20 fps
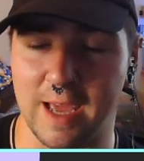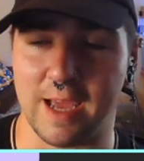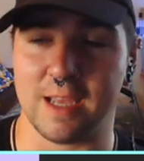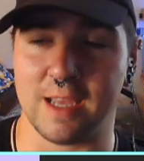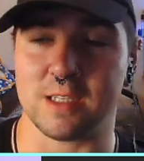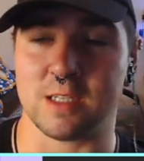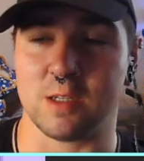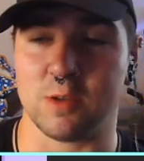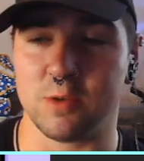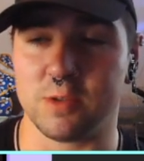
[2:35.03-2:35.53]
when their
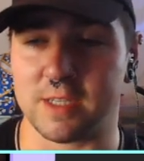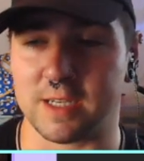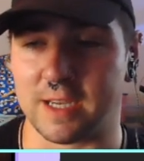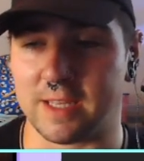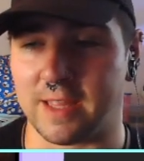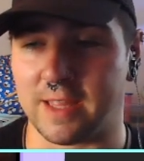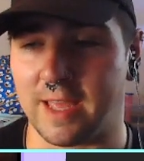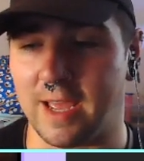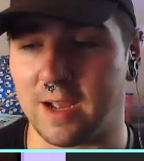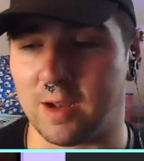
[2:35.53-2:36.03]
hair's loose, they
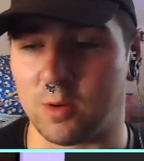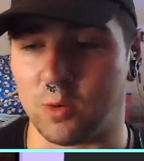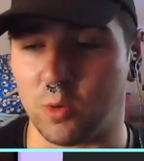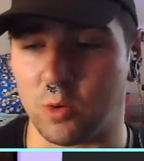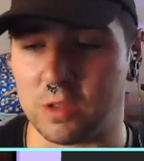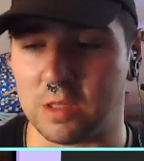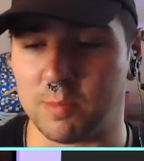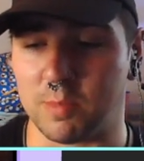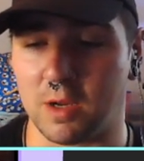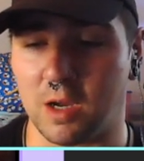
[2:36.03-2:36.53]
get their hair
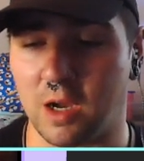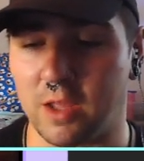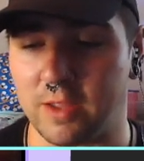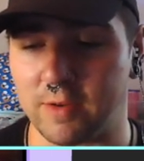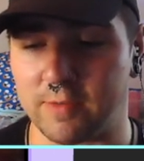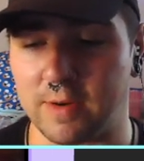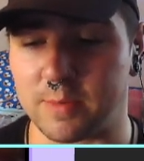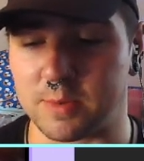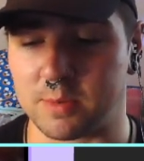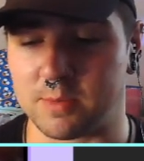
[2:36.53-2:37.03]
caught on the bar
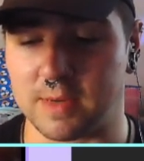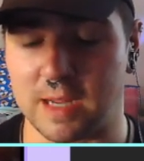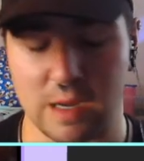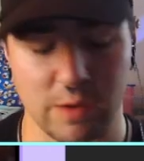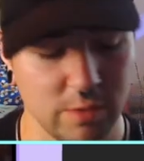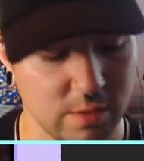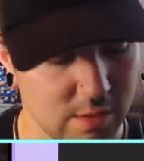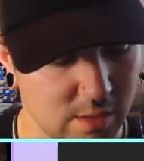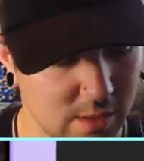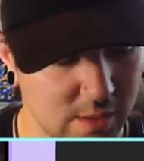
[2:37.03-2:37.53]
and it rips them
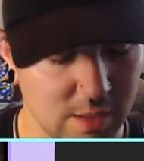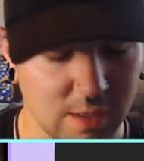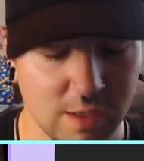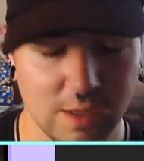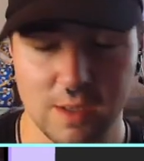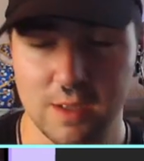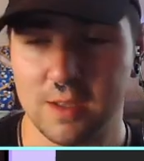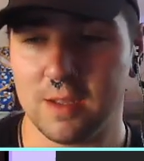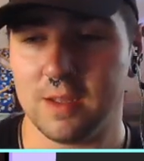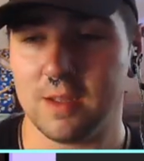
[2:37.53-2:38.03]
down.
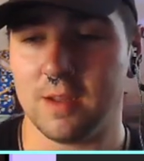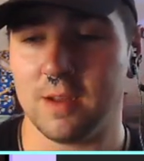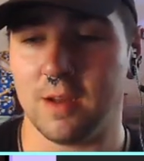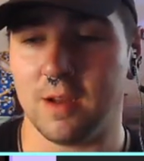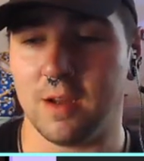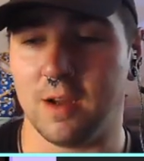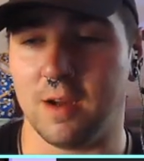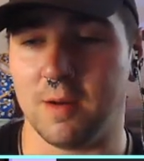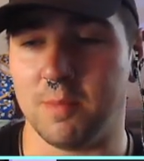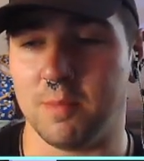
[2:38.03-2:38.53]

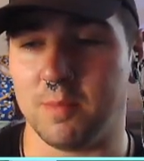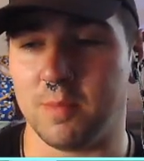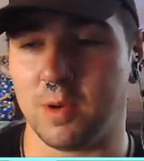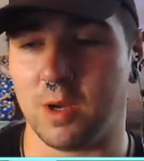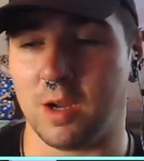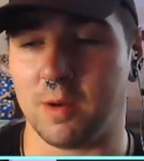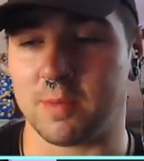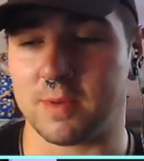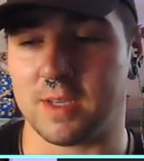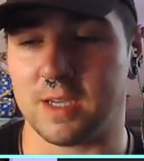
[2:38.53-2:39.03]
Um,
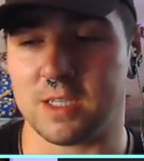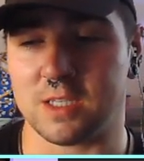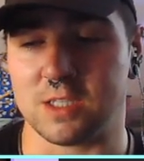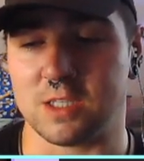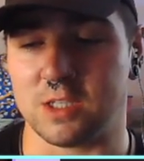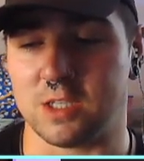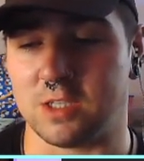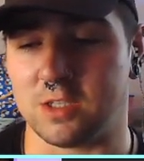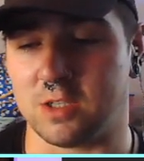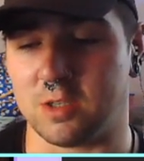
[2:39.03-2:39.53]
but I'm
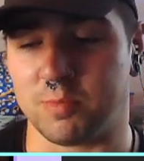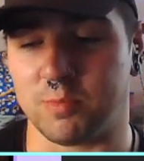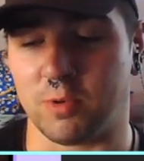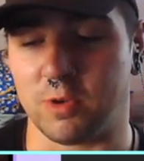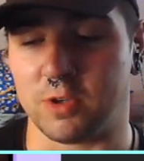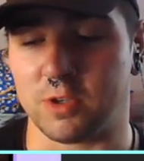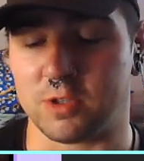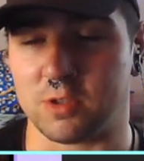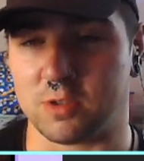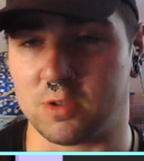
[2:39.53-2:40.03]
guessing she's just
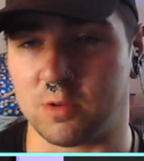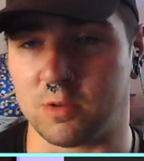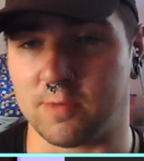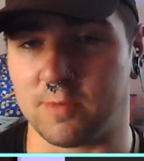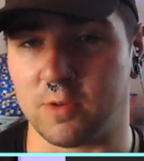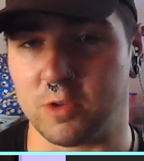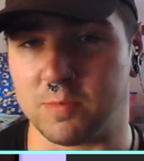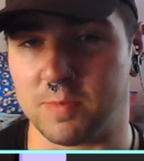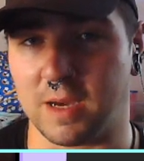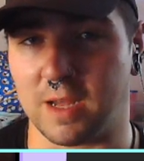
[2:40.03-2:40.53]
probably just in
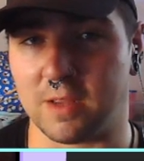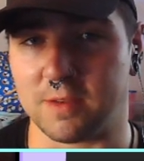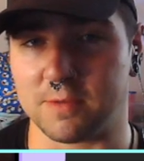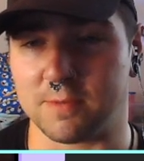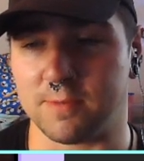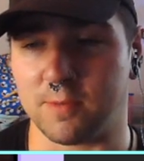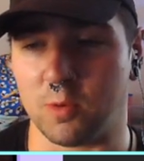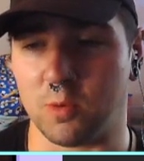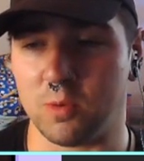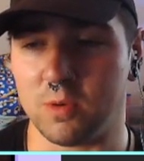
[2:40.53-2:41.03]
sort of lose
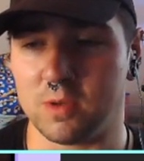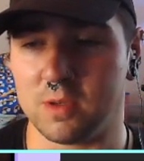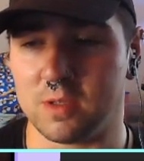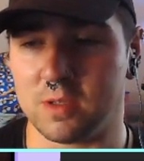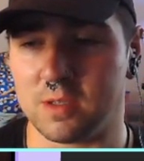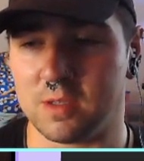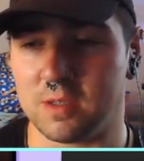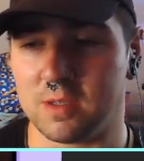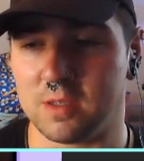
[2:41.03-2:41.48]
balance and fall.